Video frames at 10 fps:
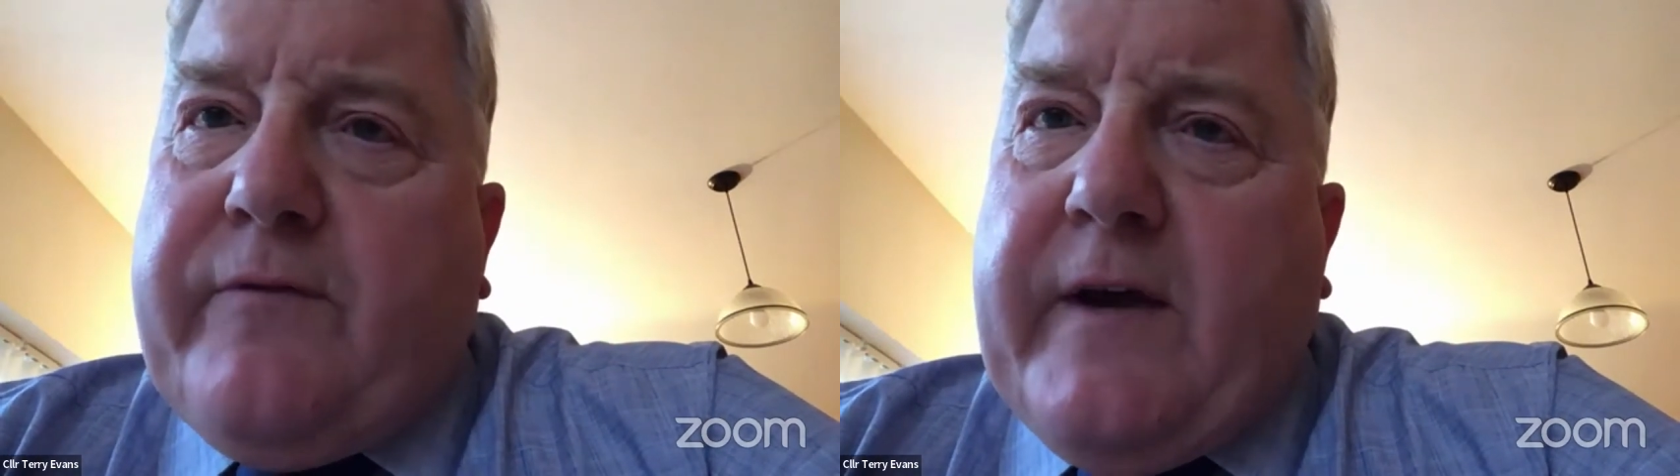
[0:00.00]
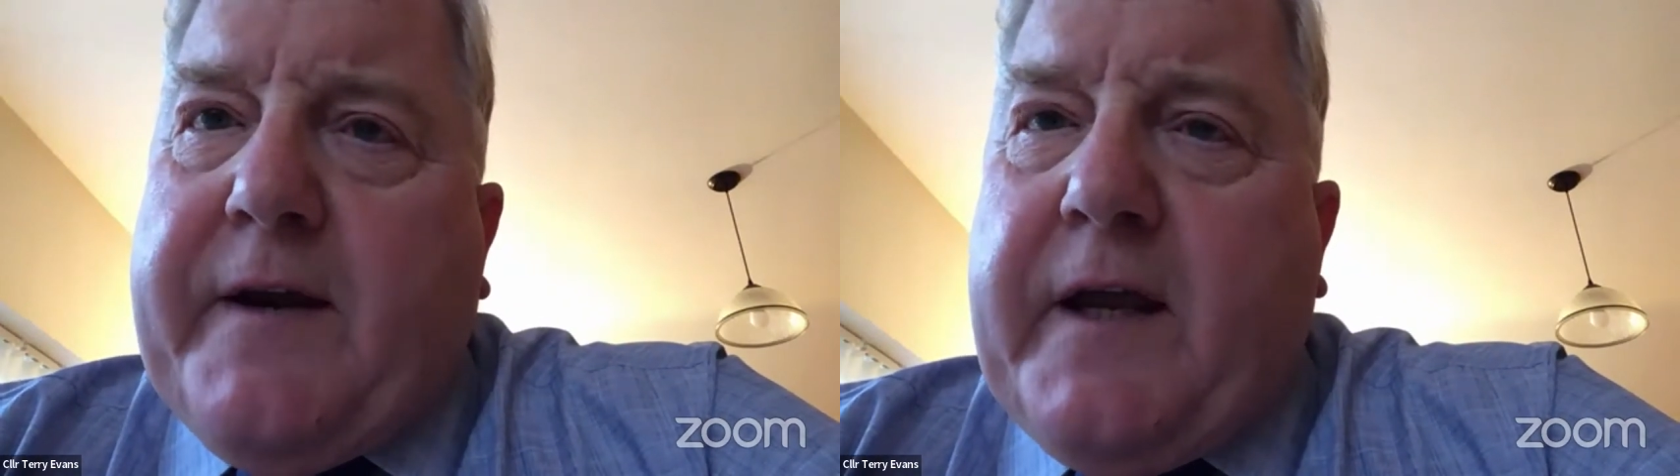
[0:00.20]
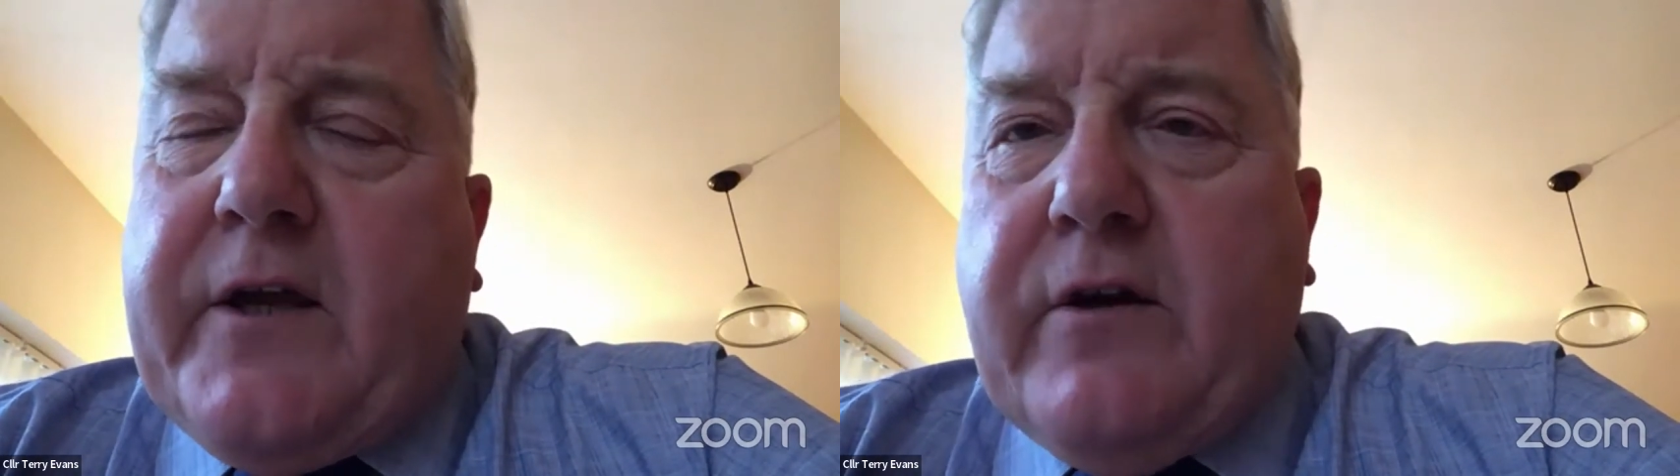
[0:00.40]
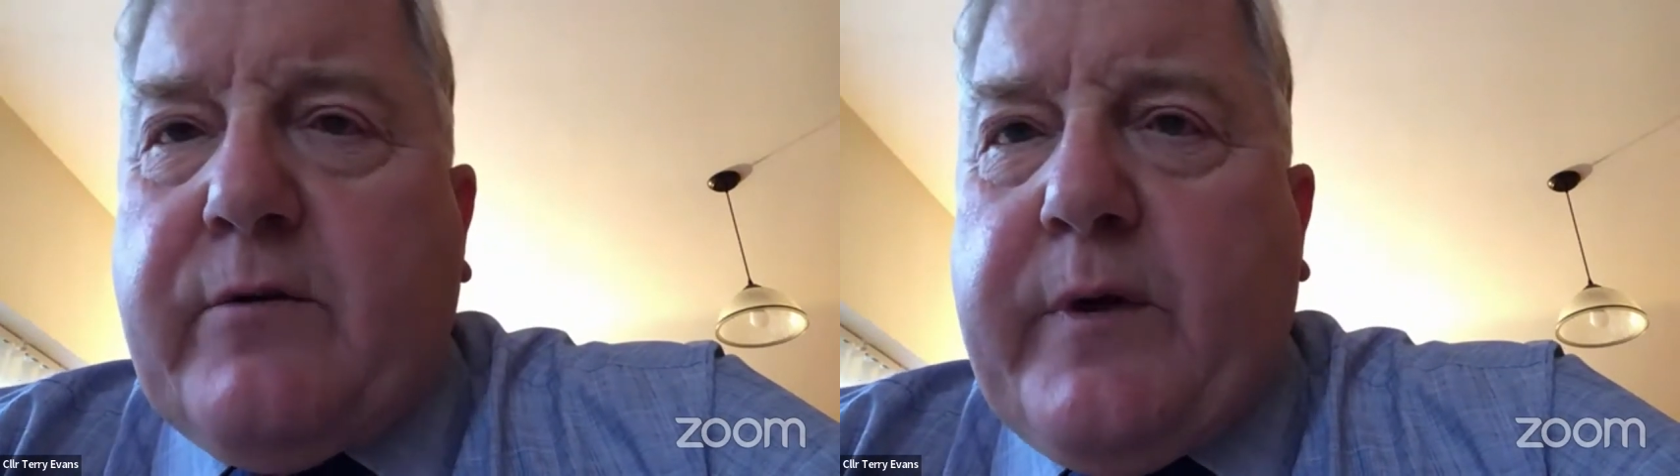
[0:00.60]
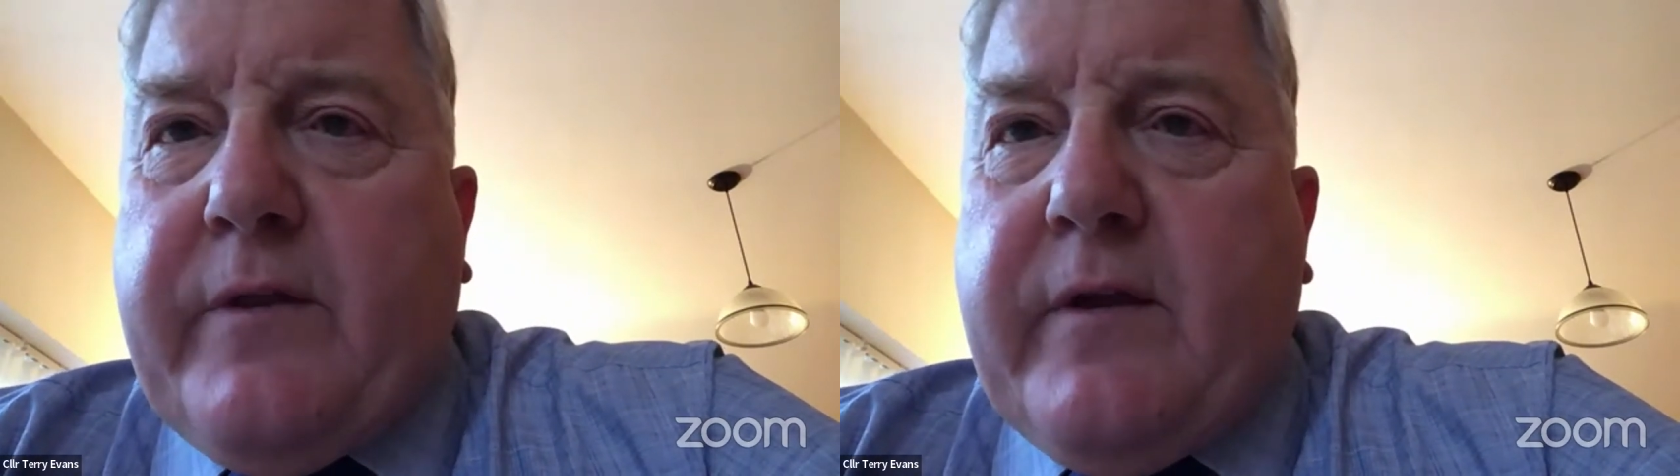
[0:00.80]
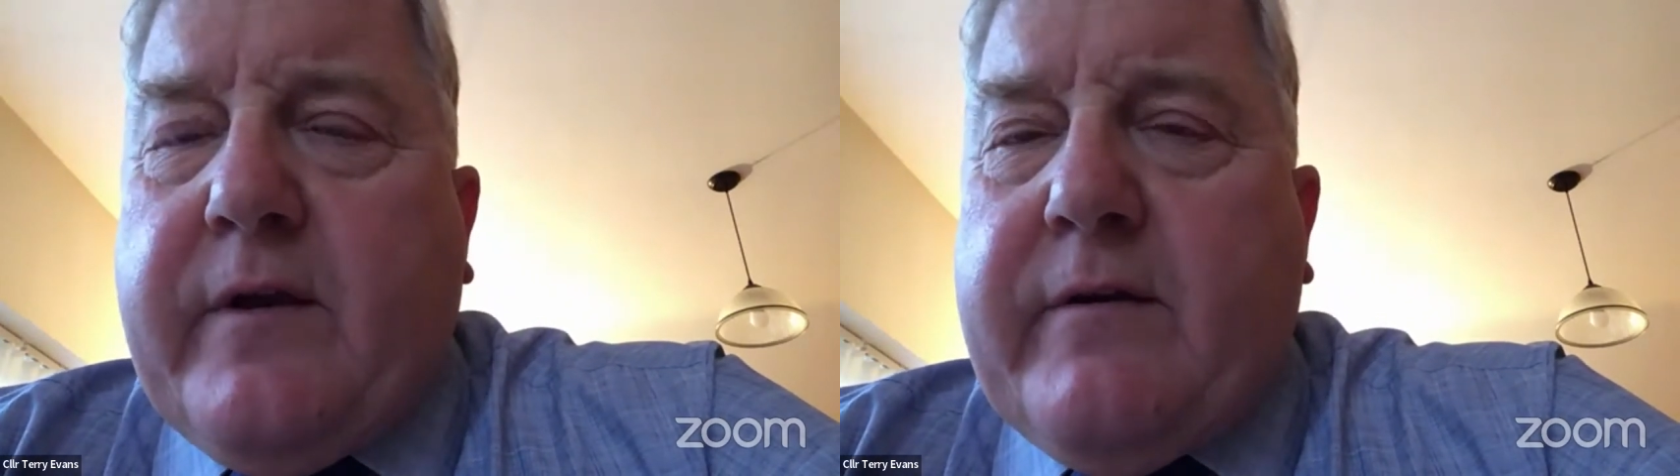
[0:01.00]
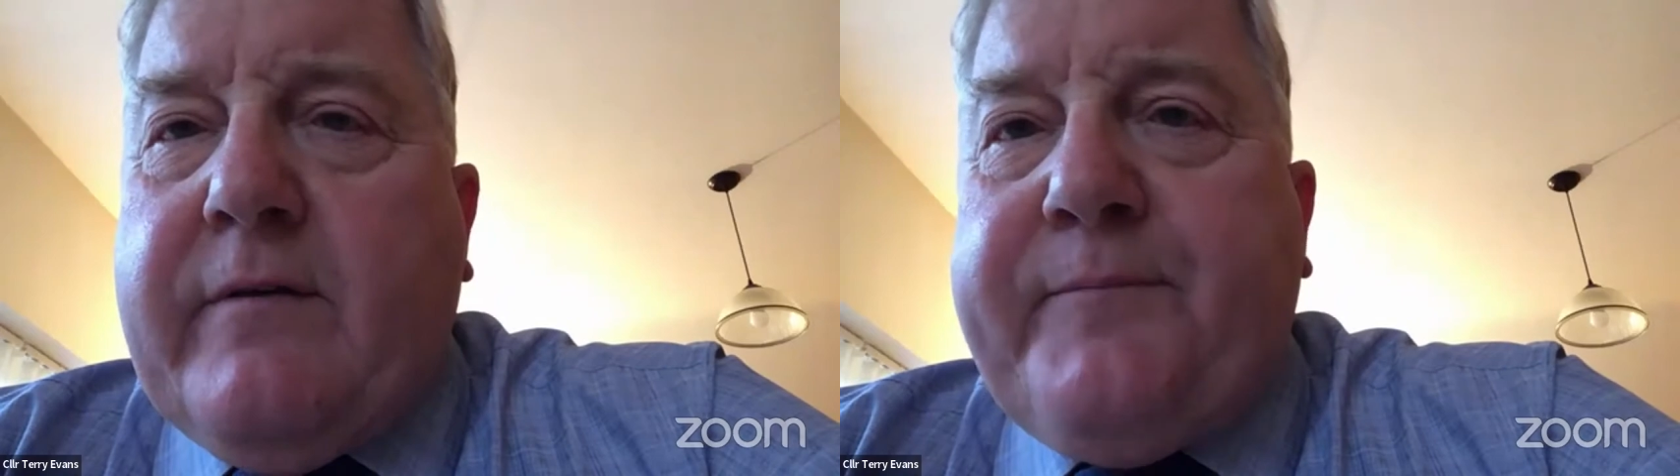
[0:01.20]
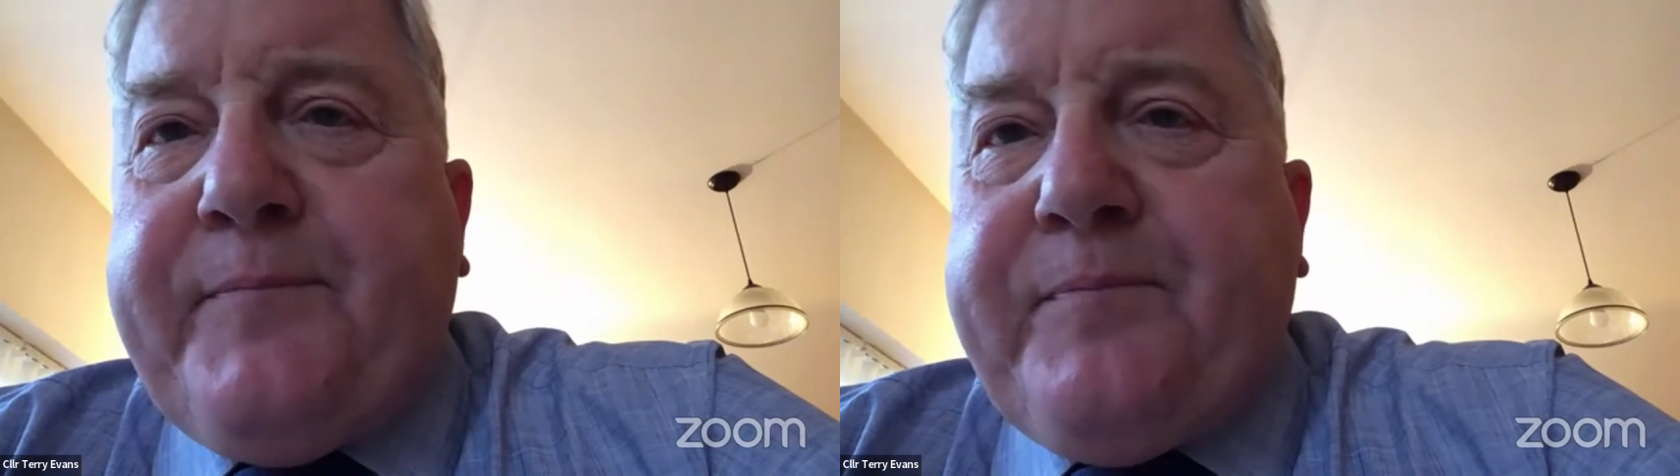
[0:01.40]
very good with their